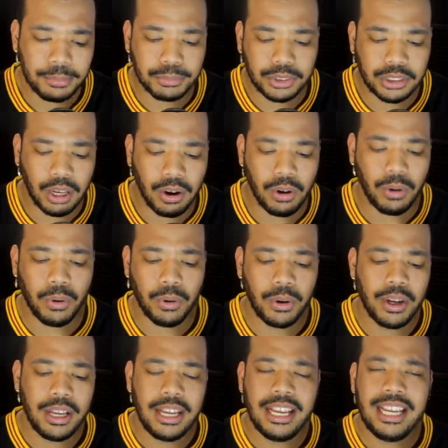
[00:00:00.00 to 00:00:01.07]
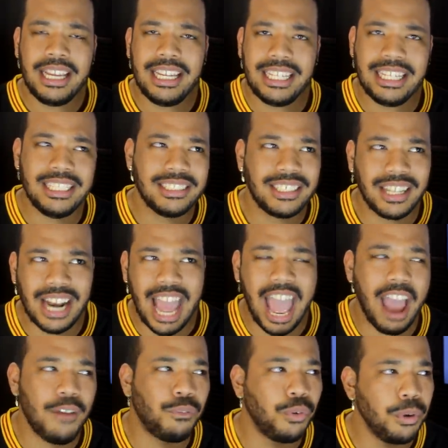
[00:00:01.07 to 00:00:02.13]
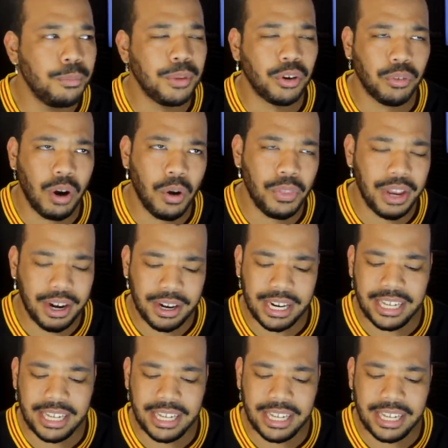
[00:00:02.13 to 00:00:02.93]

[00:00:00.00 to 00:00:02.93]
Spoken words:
So he's going to have room to grow there.